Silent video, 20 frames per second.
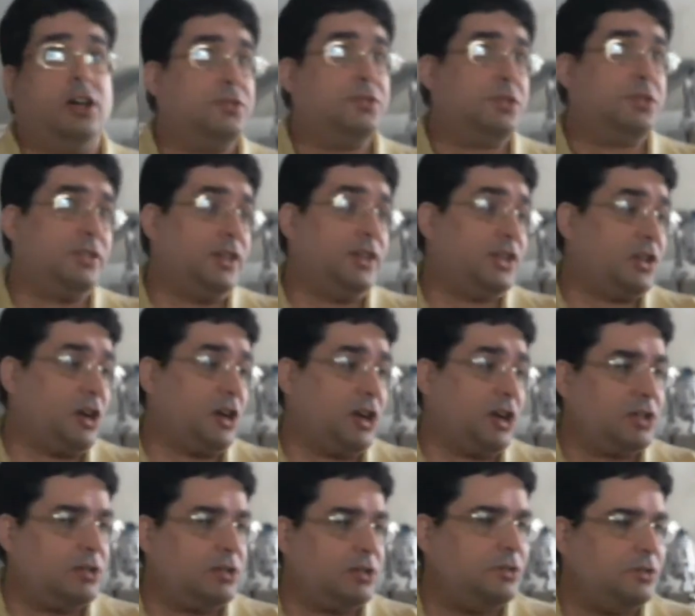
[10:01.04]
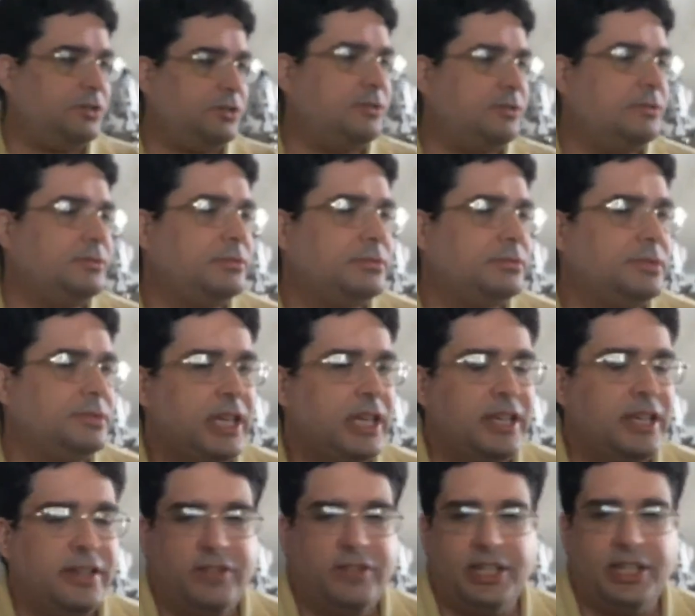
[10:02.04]
sorts of other articles and
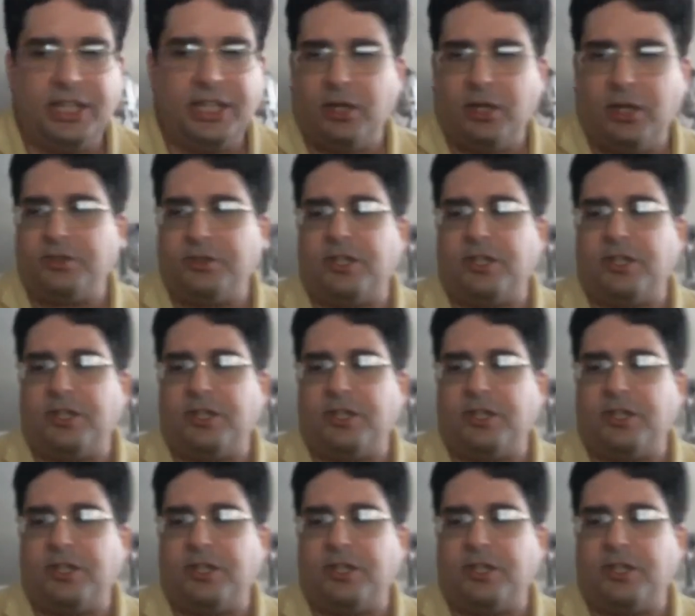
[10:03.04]
videos.